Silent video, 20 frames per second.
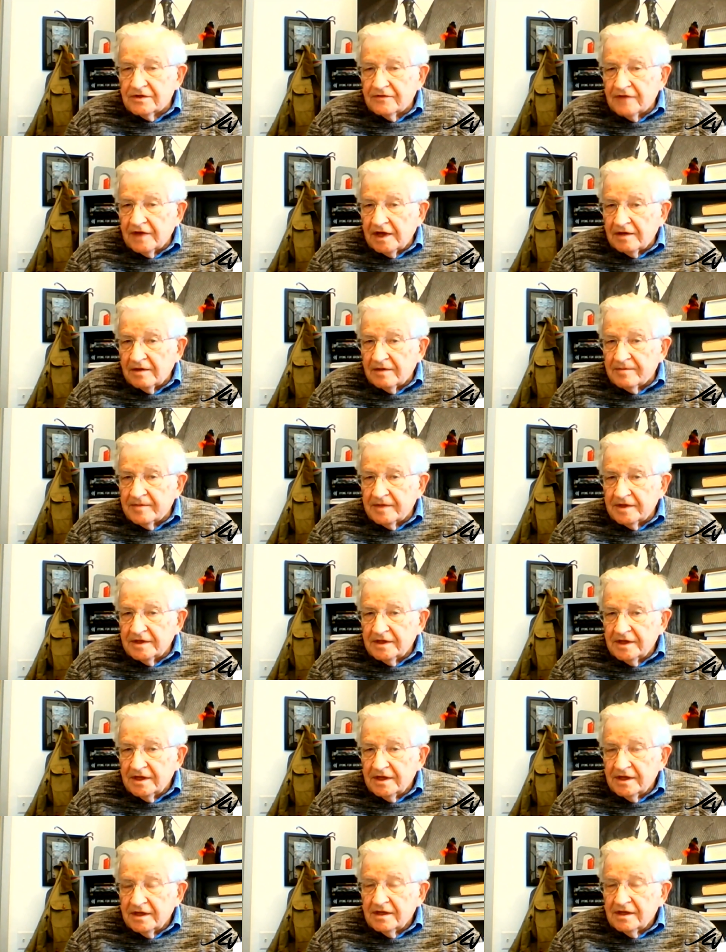development.
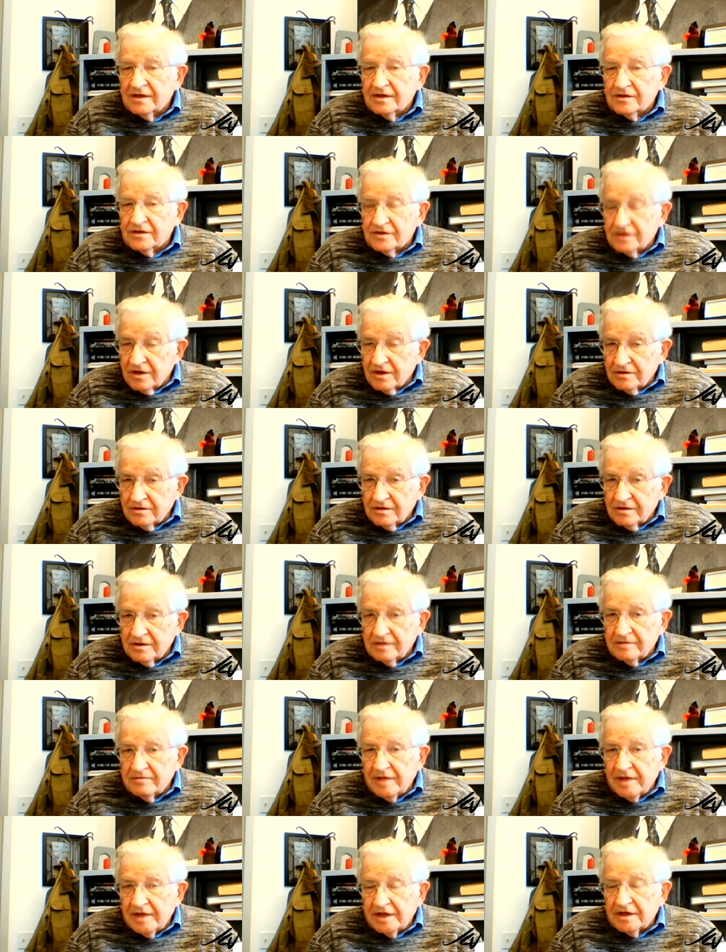Snowden
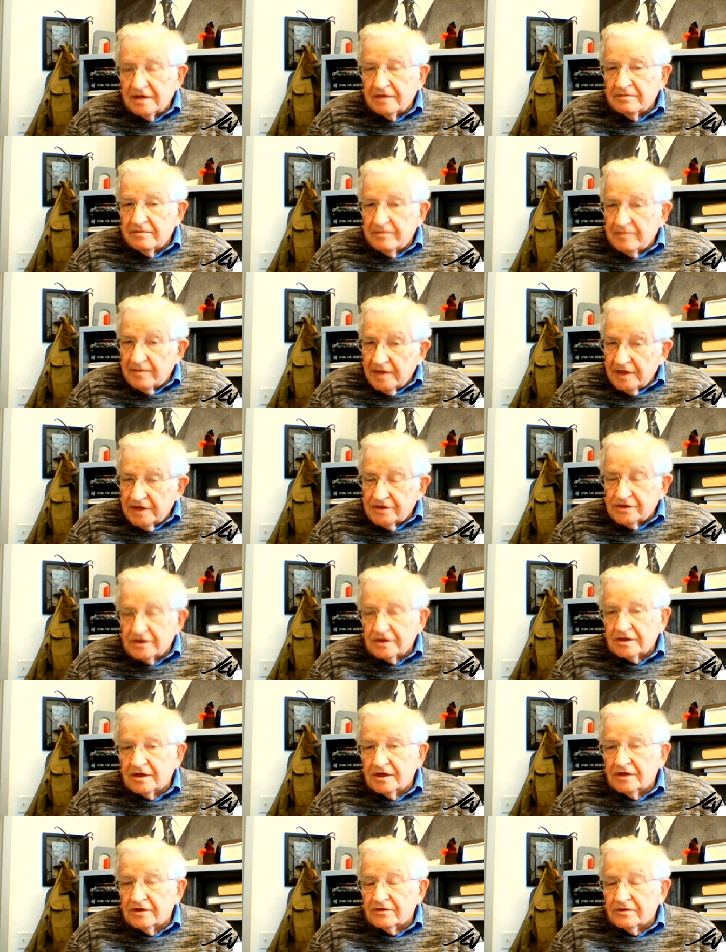made a major
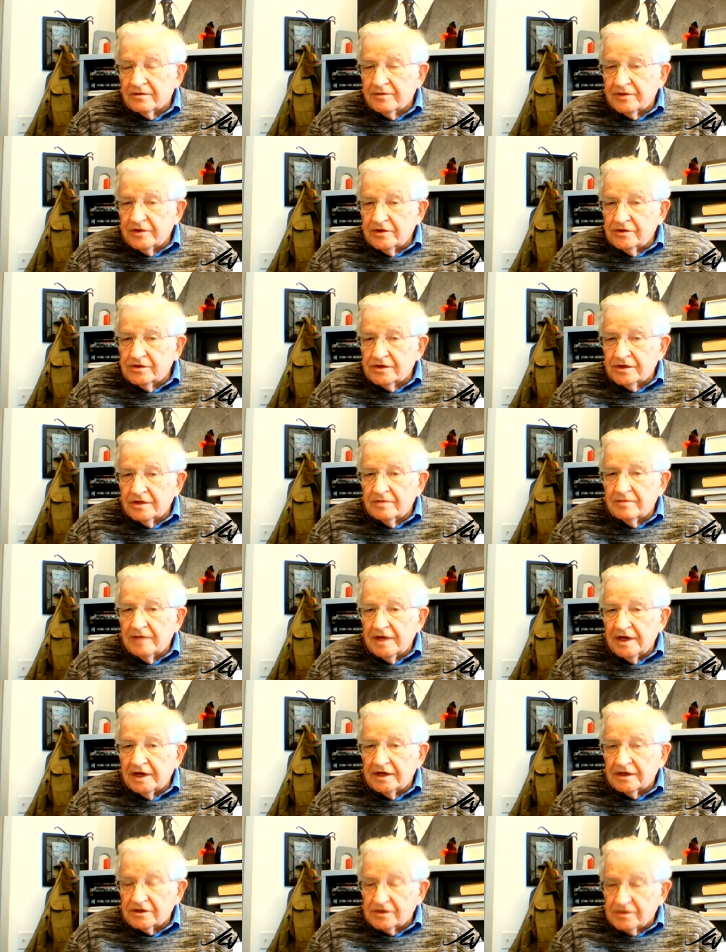contribution by
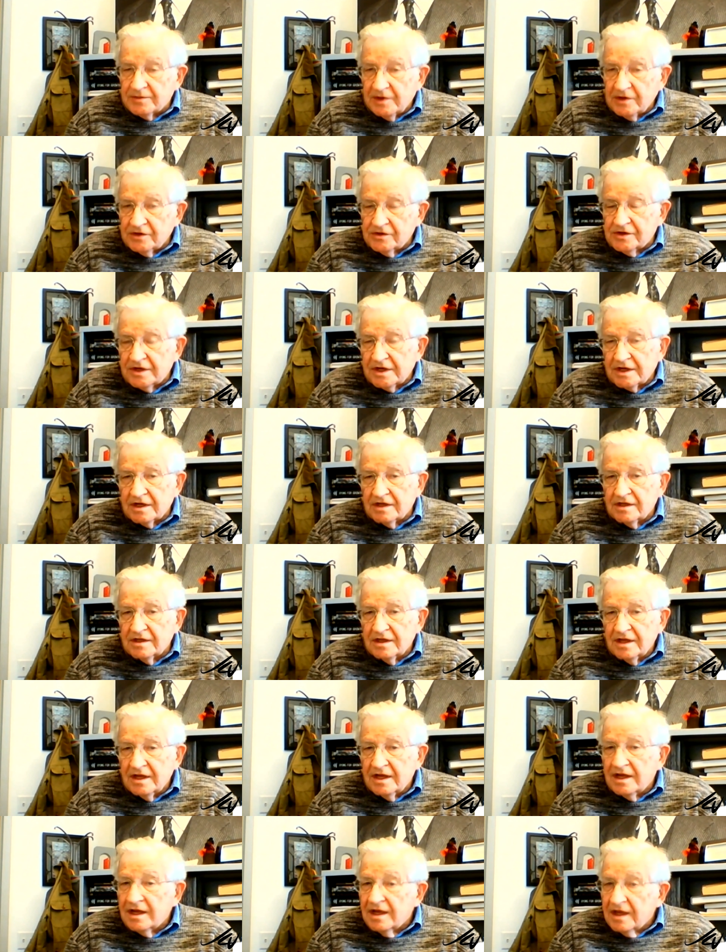exposing it,
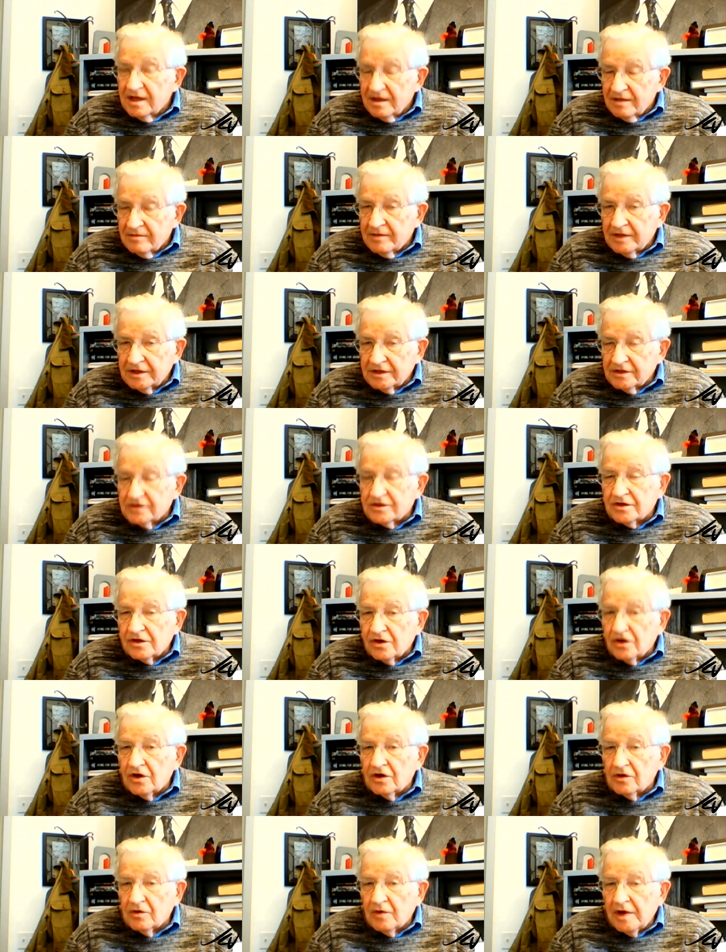but there's a
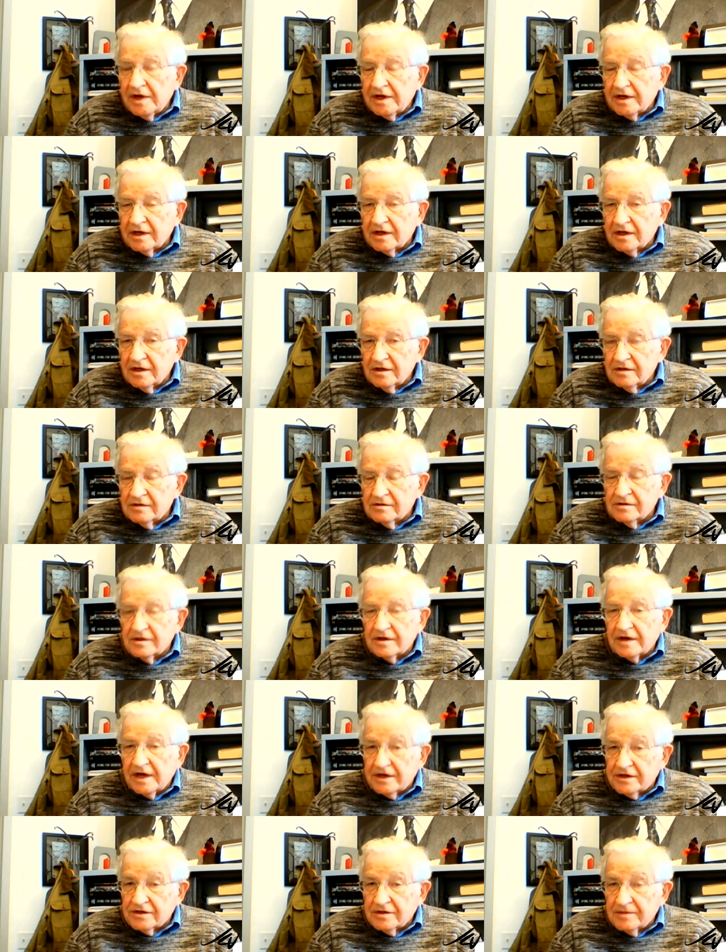long way to go. There
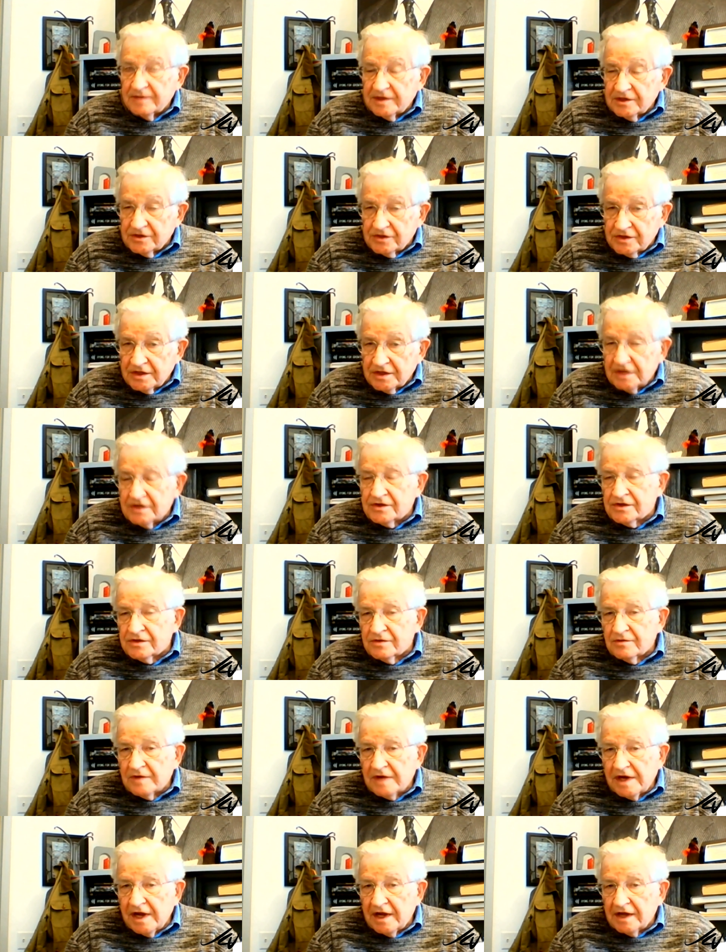has to be a citizen
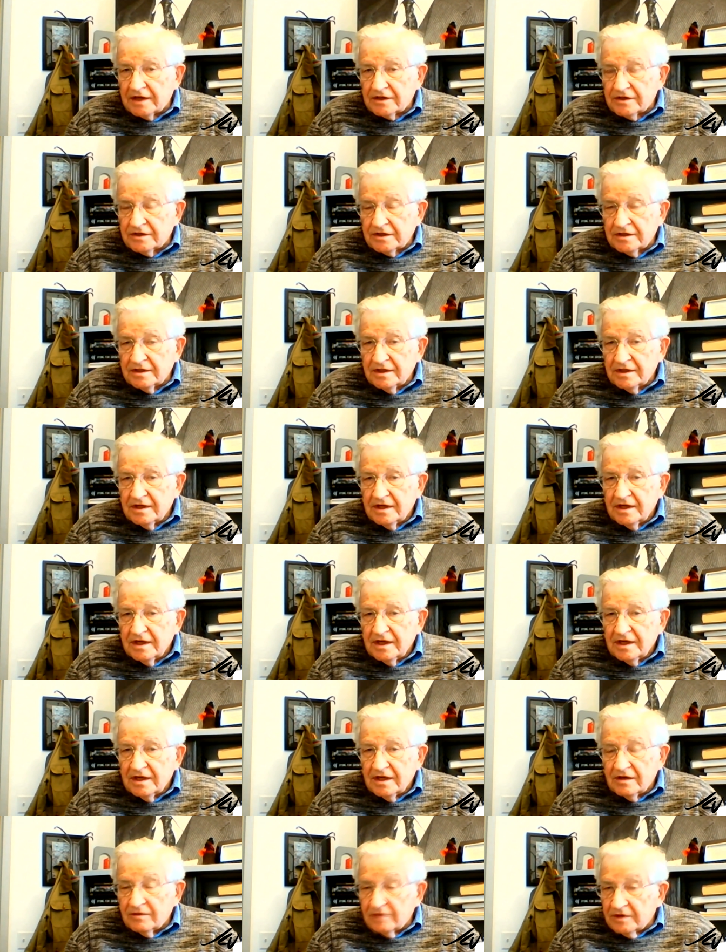reaction
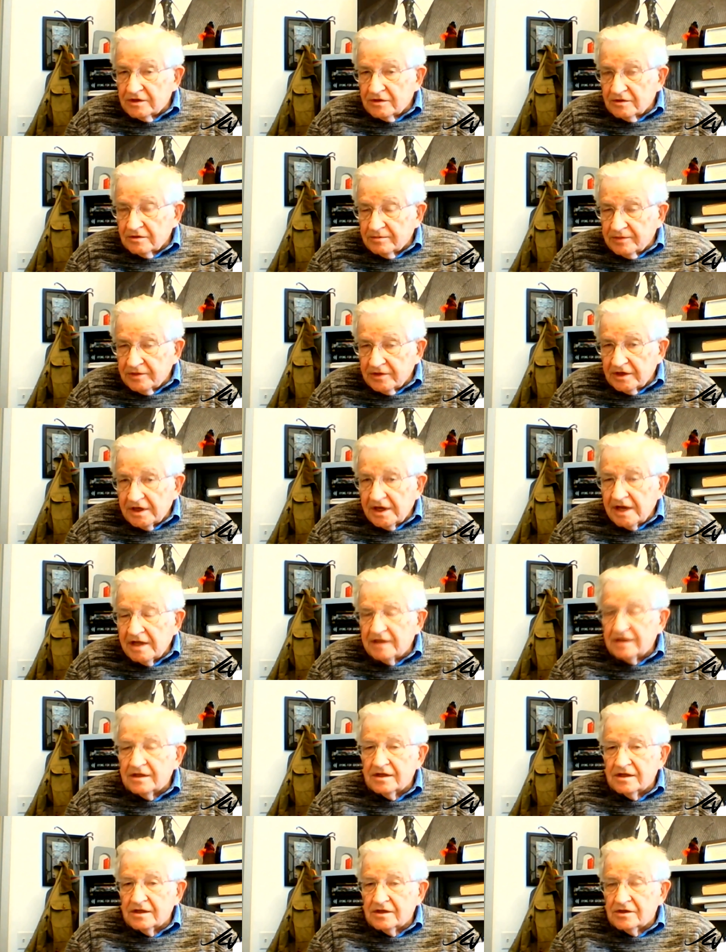which will put an
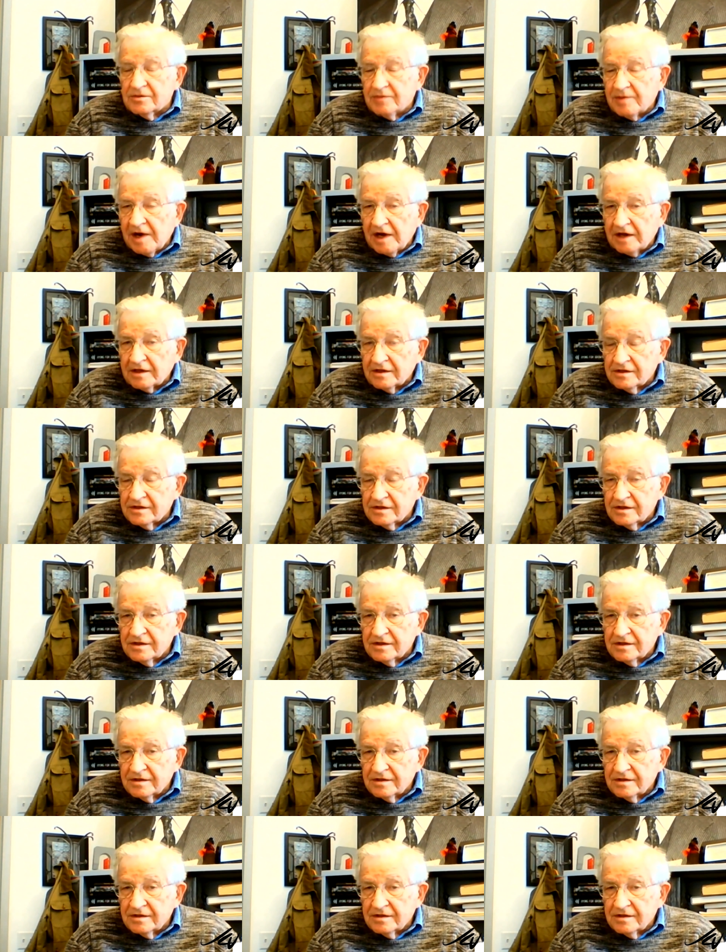end to these practices.